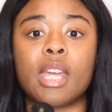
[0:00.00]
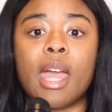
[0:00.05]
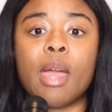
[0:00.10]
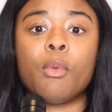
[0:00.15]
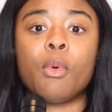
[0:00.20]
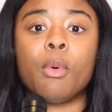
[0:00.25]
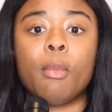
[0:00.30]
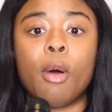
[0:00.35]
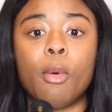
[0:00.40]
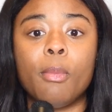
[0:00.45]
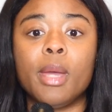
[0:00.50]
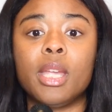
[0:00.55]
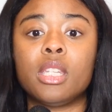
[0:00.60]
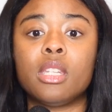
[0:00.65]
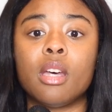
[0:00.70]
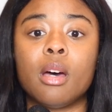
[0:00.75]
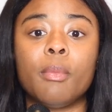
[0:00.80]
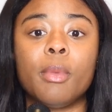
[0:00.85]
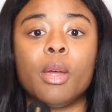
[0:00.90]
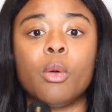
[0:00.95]
game with
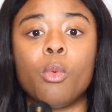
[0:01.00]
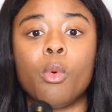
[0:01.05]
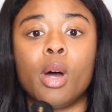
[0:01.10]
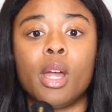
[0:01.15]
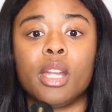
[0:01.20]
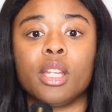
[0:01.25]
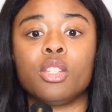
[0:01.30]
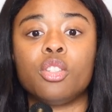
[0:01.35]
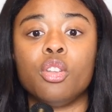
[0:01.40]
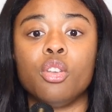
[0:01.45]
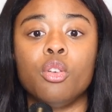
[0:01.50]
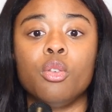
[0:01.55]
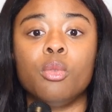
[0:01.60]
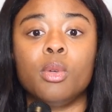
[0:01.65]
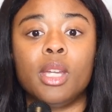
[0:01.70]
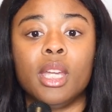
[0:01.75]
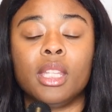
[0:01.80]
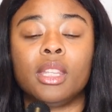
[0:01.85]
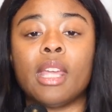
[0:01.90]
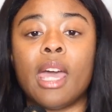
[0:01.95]
momentum and wanting
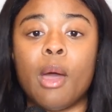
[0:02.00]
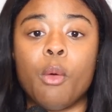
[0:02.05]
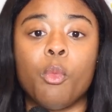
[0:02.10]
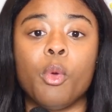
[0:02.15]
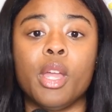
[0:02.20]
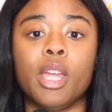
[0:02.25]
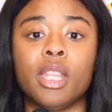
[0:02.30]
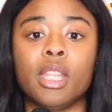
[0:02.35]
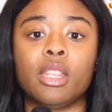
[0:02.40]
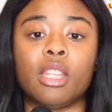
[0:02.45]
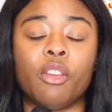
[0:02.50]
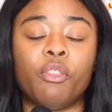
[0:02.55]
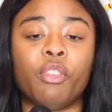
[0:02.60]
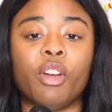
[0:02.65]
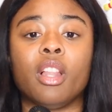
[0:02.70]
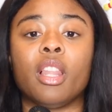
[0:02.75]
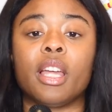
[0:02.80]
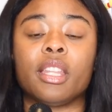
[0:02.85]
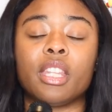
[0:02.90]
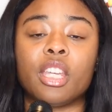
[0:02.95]
to get that win that they
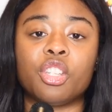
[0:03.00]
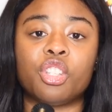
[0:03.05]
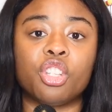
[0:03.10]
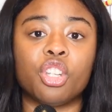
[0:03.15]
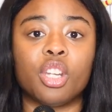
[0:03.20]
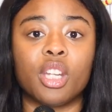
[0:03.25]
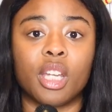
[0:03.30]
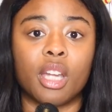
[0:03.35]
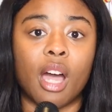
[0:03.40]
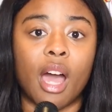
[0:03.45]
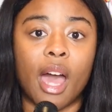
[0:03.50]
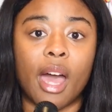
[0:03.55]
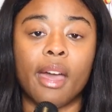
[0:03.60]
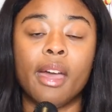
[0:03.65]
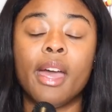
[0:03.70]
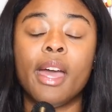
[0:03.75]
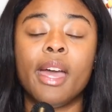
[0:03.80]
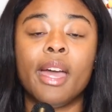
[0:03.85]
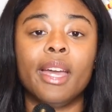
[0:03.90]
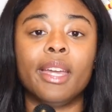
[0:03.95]
felt like they should have
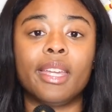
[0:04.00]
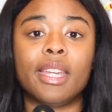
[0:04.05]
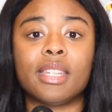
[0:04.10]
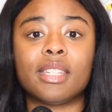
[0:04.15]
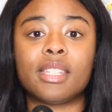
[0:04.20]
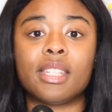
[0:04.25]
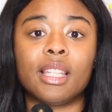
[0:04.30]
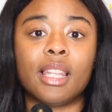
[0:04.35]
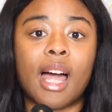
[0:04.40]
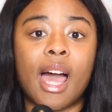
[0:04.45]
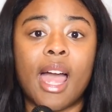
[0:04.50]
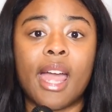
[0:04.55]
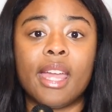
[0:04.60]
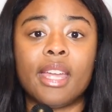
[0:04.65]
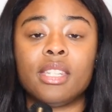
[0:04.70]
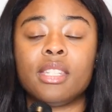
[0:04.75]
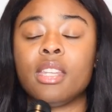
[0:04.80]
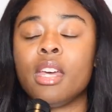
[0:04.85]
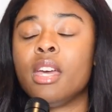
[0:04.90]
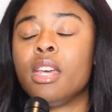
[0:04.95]
got against the
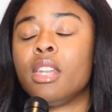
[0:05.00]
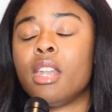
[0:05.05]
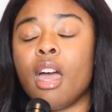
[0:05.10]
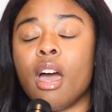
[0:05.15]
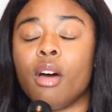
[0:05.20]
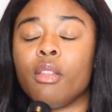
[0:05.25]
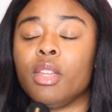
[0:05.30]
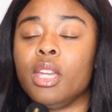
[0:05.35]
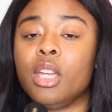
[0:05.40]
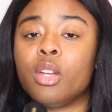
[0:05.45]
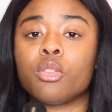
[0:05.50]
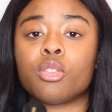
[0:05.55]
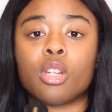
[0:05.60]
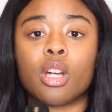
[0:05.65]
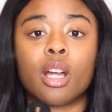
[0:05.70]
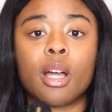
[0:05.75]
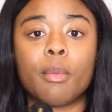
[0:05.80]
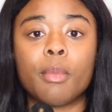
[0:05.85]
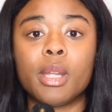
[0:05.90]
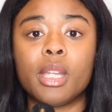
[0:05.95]
lions now the eagles
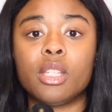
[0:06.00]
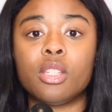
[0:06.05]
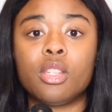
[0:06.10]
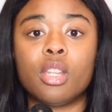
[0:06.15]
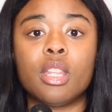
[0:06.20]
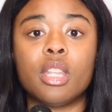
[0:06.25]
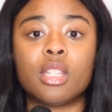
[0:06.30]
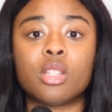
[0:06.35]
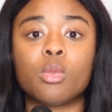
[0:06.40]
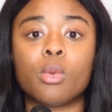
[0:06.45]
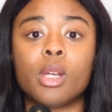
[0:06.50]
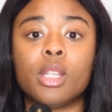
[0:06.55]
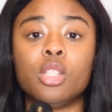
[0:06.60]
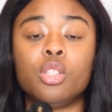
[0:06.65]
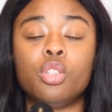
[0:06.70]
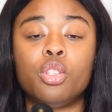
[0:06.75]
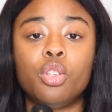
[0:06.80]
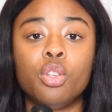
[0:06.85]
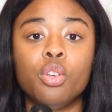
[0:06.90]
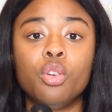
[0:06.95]
are coming into this
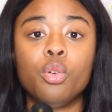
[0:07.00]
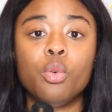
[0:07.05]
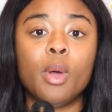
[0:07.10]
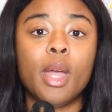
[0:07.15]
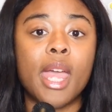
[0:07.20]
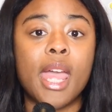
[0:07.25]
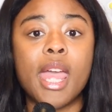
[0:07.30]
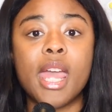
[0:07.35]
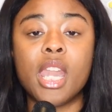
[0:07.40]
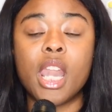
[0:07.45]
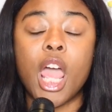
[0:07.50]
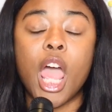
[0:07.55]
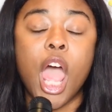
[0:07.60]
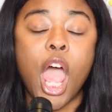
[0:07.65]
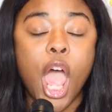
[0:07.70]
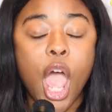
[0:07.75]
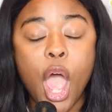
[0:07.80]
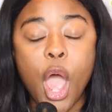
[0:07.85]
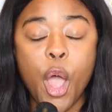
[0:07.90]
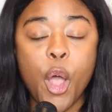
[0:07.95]
one 2 and
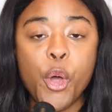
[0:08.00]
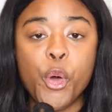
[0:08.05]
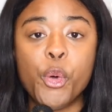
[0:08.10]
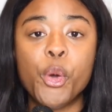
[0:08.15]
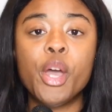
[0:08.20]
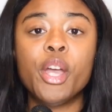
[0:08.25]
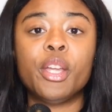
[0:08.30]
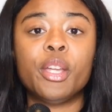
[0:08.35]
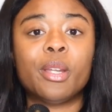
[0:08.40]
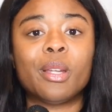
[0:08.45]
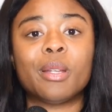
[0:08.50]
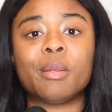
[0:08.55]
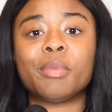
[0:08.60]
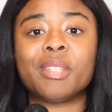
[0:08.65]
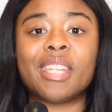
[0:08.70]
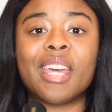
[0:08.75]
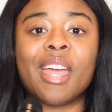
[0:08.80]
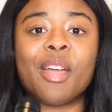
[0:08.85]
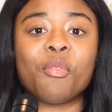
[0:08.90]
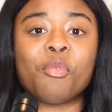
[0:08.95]
0 you know what
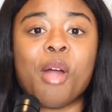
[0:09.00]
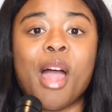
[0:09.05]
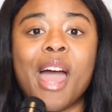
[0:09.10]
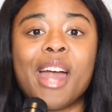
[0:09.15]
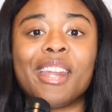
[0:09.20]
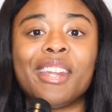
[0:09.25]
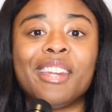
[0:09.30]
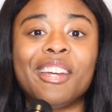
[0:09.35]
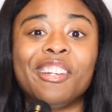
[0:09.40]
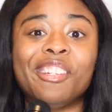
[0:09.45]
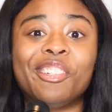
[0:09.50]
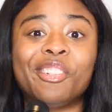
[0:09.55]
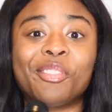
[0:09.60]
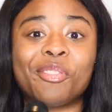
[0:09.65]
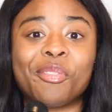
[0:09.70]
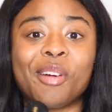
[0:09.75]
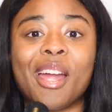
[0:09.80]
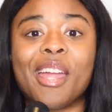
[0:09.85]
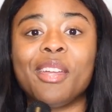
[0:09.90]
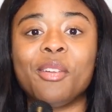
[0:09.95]
i'm saying riding a
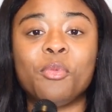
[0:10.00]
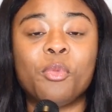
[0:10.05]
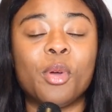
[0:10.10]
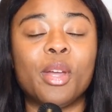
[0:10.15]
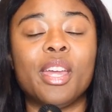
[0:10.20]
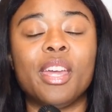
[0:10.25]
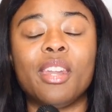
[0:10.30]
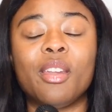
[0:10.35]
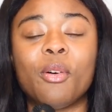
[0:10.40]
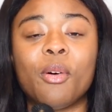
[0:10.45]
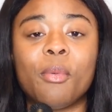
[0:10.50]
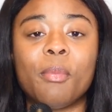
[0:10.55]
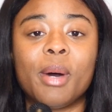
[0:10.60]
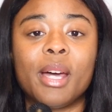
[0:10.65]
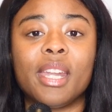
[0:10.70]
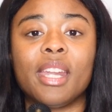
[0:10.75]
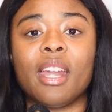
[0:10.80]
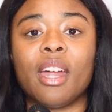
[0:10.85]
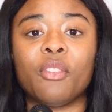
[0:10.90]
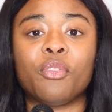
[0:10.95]
great win on
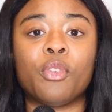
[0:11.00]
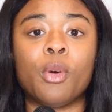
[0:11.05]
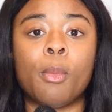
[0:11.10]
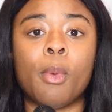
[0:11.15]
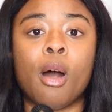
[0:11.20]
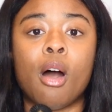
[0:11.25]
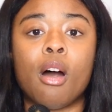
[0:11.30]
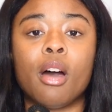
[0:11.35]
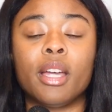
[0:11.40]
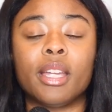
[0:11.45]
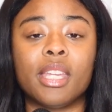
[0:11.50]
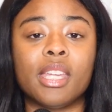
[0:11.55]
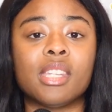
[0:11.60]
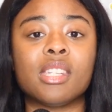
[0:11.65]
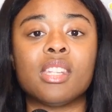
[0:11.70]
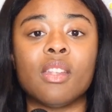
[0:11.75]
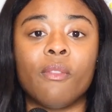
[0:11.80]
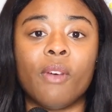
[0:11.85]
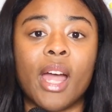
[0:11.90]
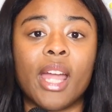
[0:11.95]
monday night football
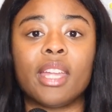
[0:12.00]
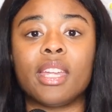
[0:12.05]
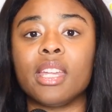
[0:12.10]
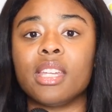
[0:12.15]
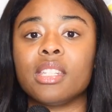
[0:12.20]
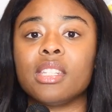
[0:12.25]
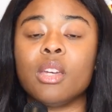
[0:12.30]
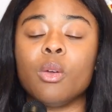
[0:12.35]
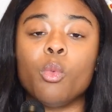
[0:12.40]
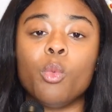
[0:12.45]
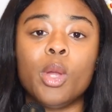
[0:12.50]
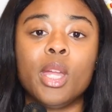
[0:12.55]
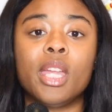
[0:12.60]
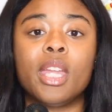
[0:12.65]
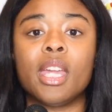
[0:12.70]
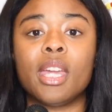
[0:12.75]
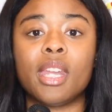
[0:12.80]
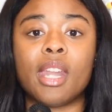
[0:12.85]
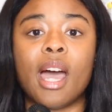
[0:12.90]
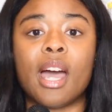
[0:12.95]
against the vikings and we
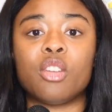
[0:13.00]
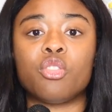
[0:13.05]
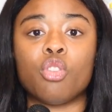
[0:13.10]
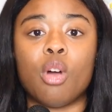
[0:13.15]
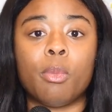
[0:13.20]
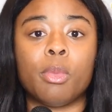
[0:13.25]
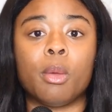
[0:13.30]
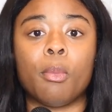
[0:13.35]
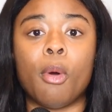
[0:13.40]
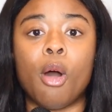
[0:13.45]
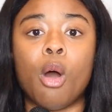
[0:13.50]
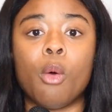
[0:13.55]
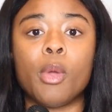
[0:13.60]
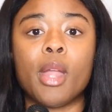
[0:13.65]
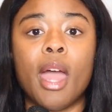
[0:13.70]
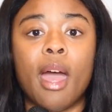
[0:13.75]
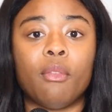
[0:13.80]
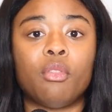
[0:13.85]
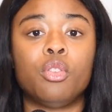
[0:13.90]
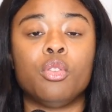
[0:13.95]
cannot drop the ball
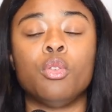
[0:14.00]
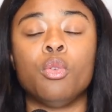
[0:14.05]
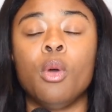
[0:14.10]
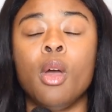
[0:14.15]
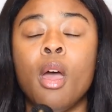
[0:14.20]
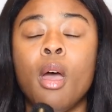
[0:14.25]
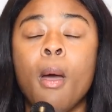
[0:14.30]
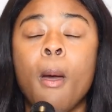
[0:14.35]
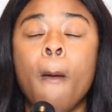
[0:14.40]
we have to